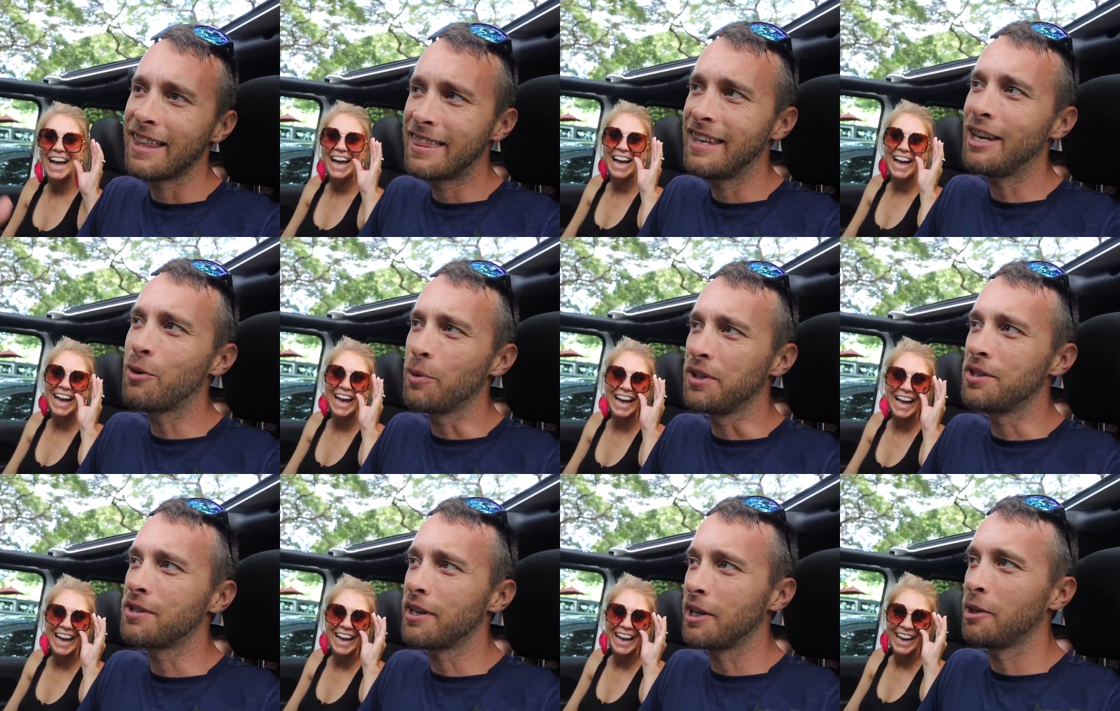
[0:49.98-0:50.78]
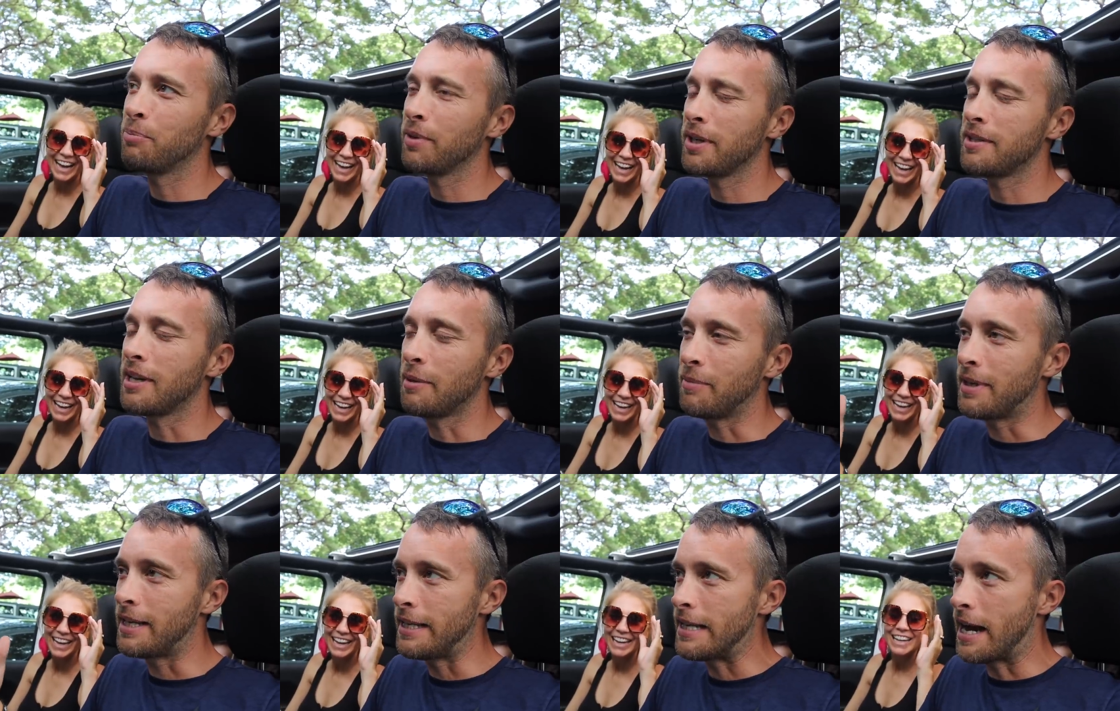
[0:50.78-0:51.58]
Speaker 1: I think we just edited a place
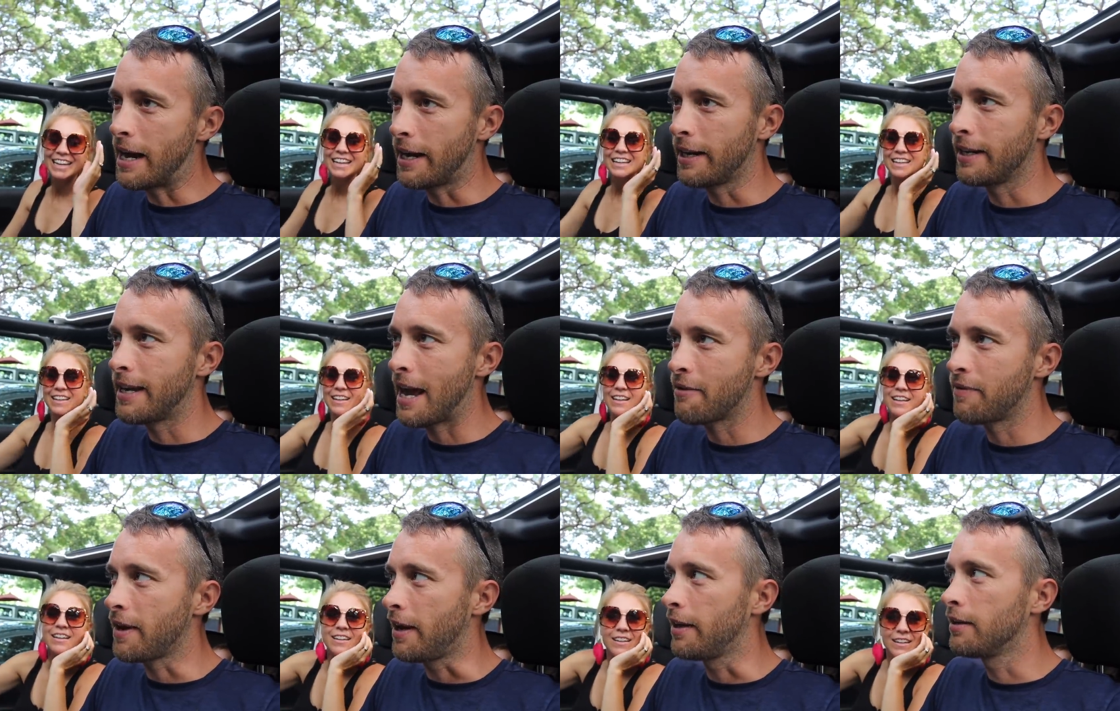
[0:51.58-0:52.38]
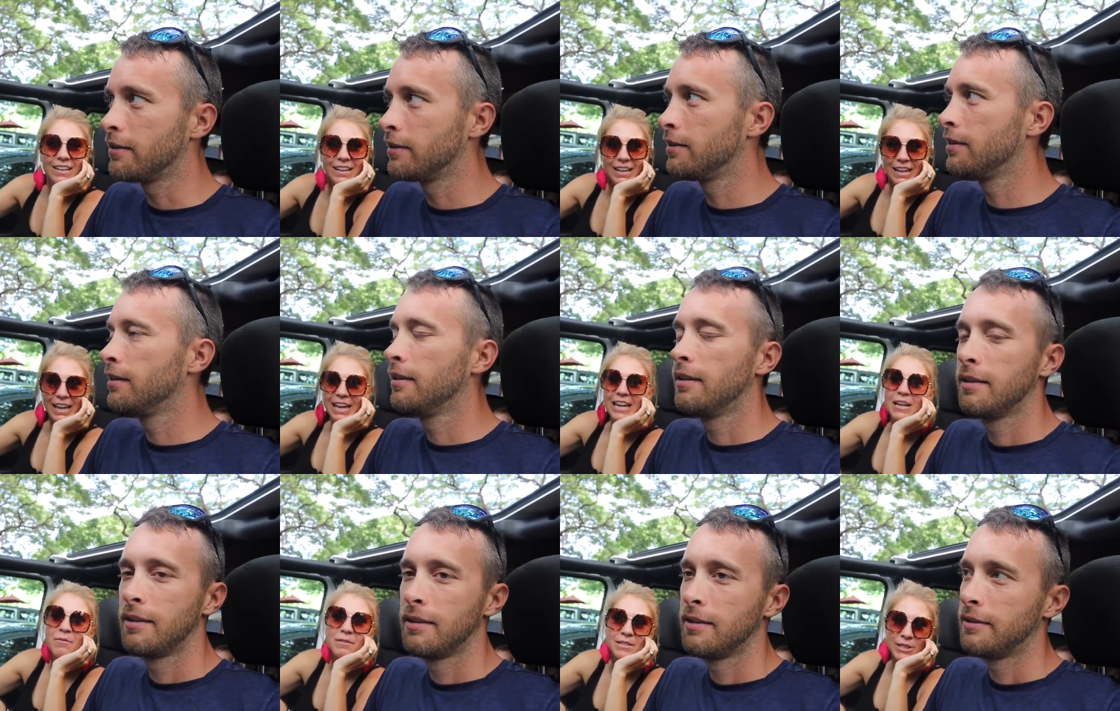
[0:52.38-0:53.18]
named Kihai Cafe.
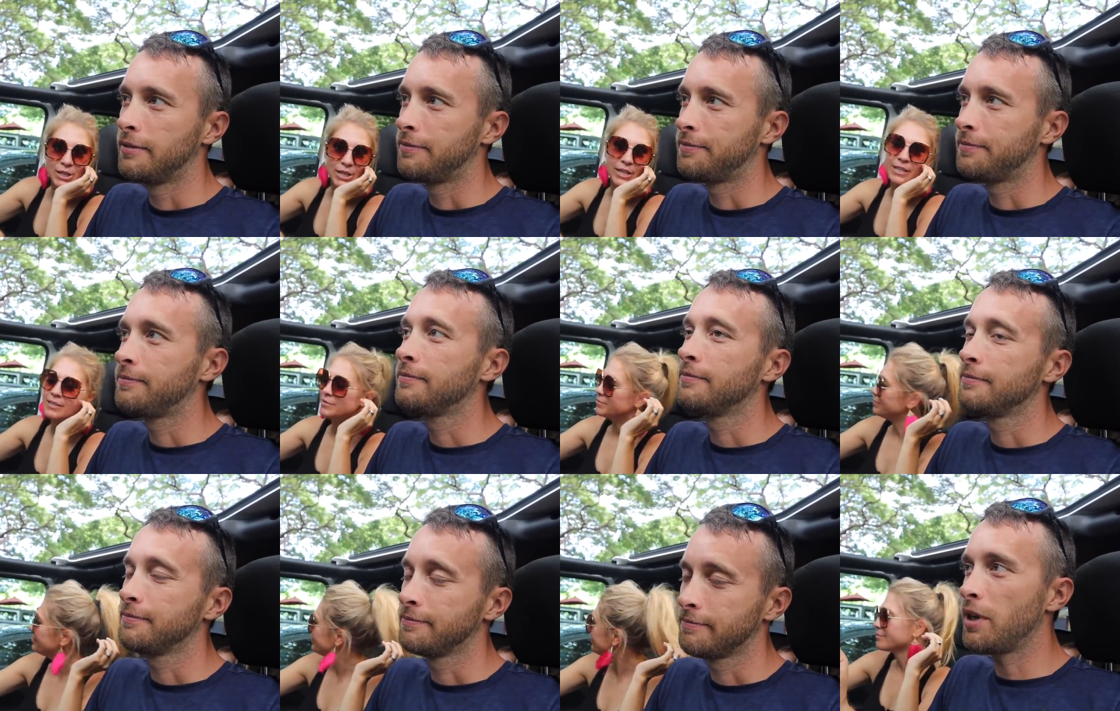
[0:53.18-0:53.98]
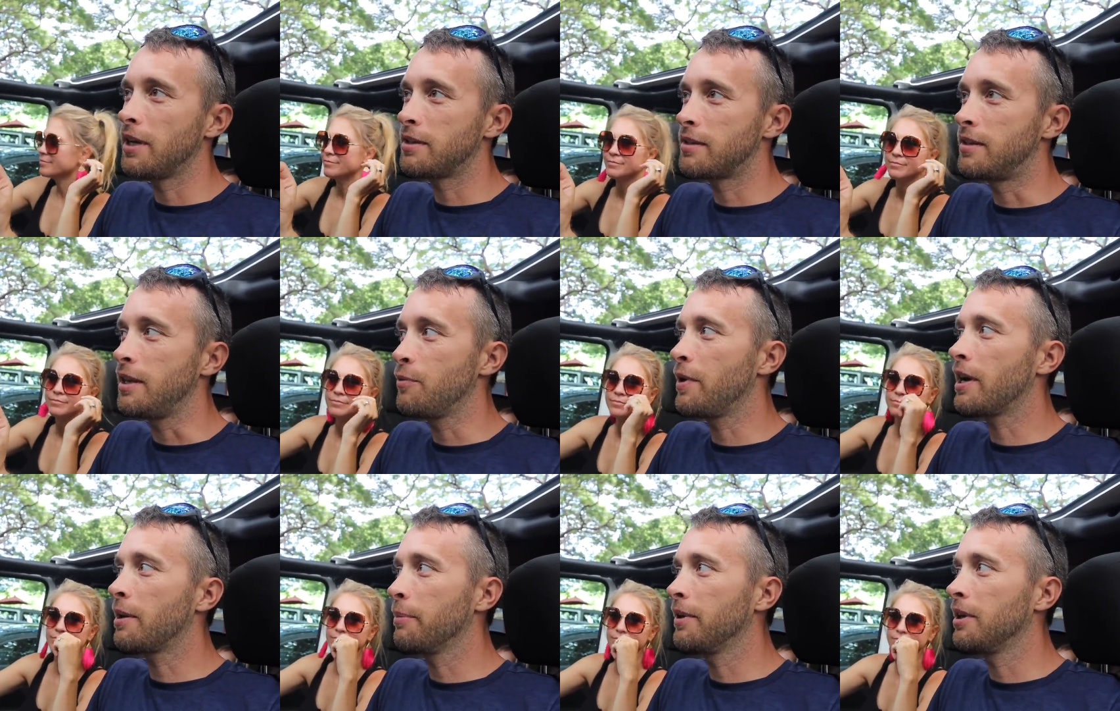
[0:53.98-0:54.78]
And it was good. It's the
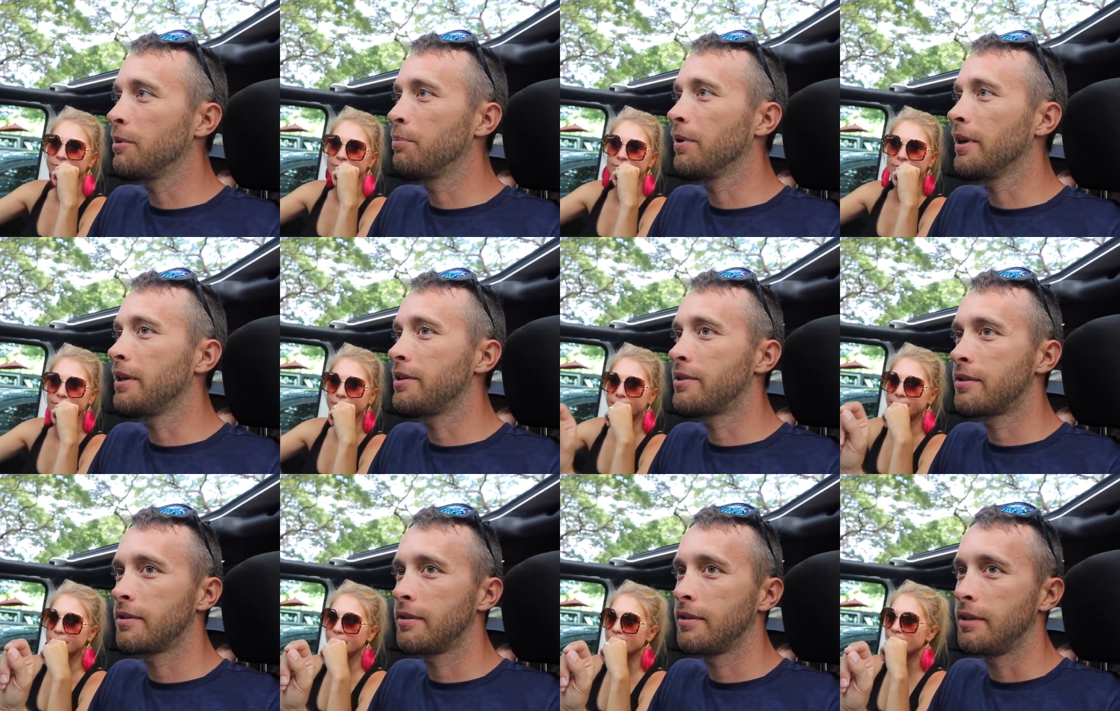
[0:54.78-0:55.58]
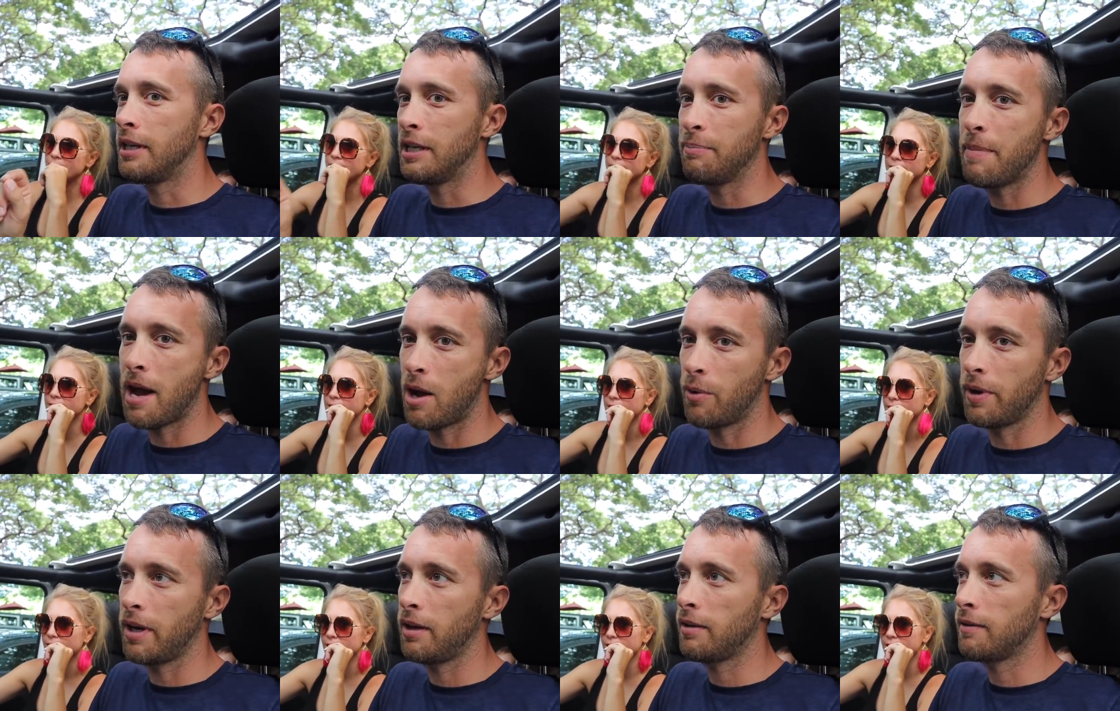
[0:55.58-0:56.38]
recommended place in
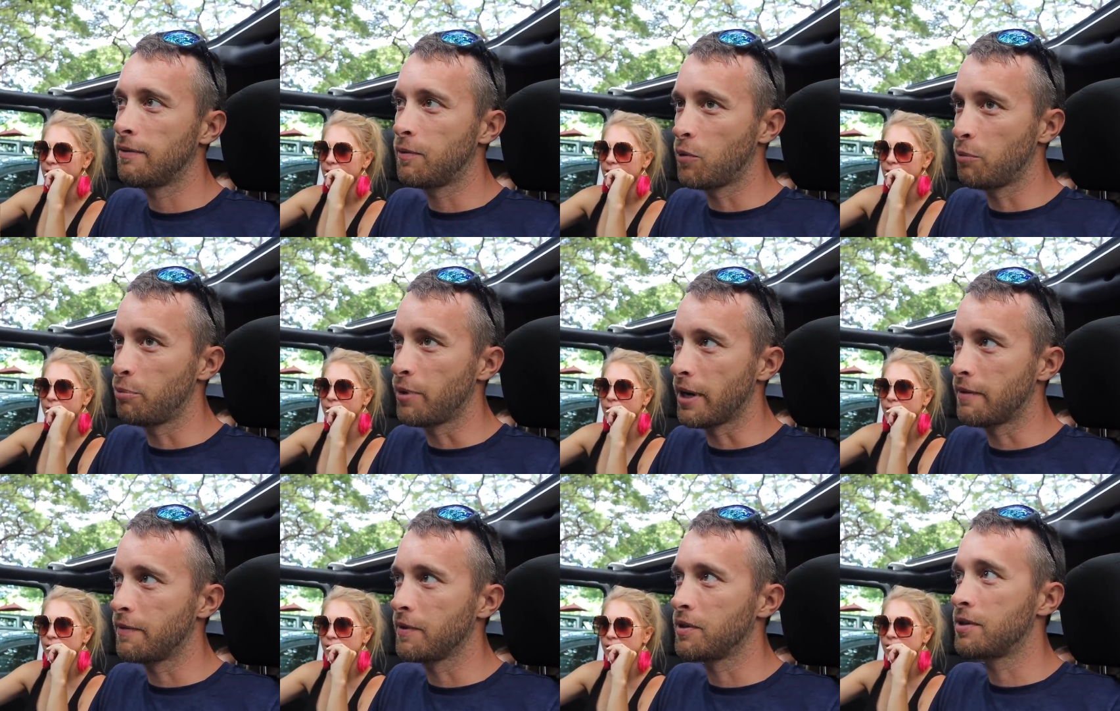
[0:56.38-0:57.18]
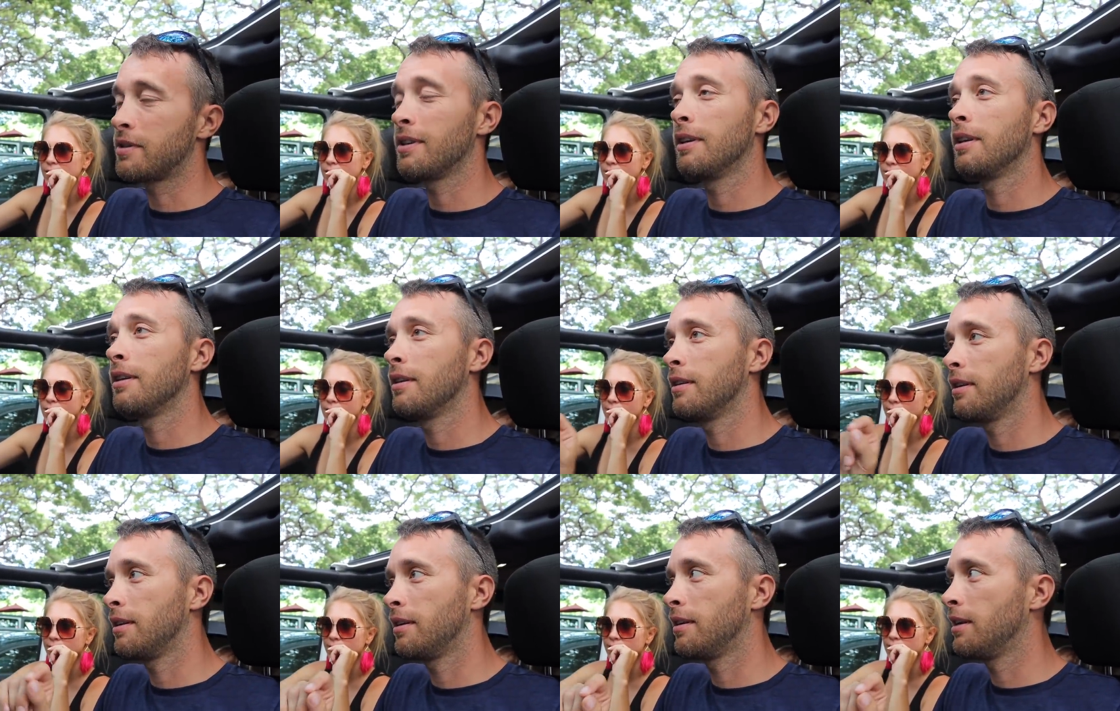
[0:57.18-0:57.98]
Maui for breakfast.
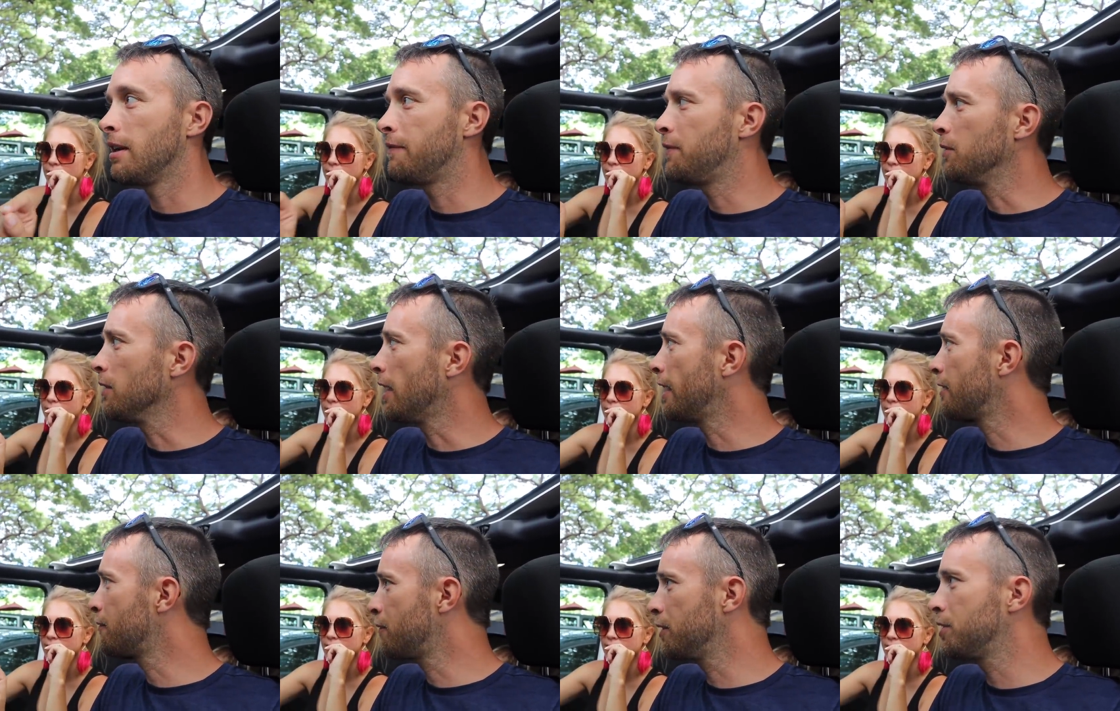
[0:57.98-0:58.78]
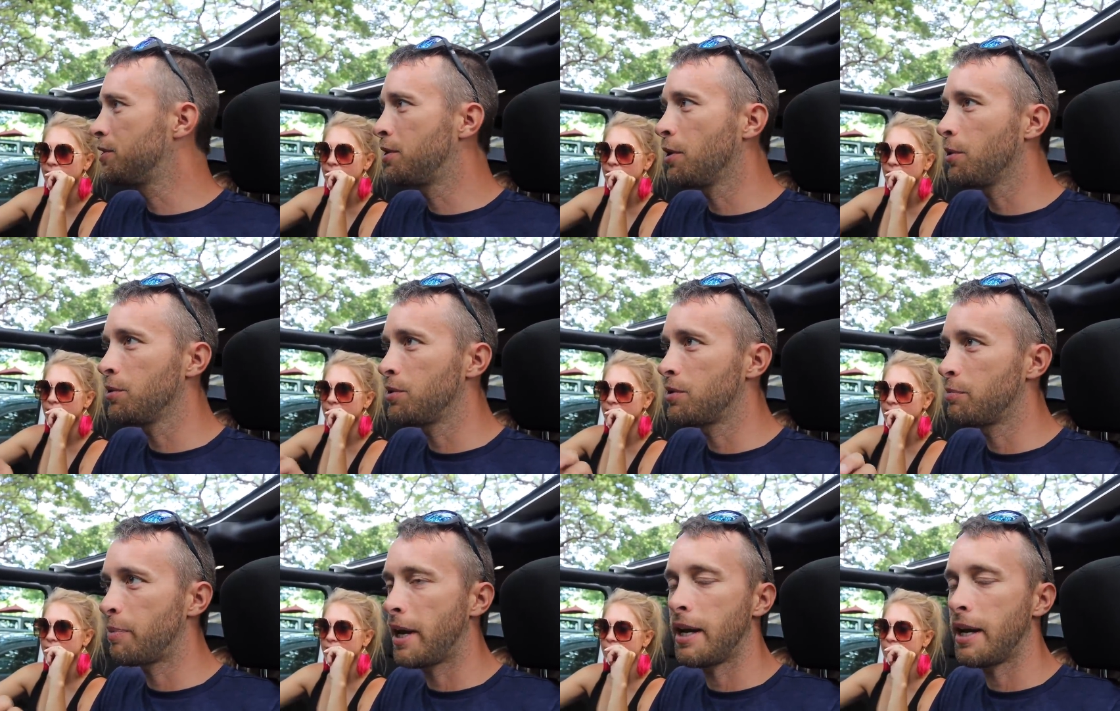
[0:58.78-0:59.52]
If you like French toast,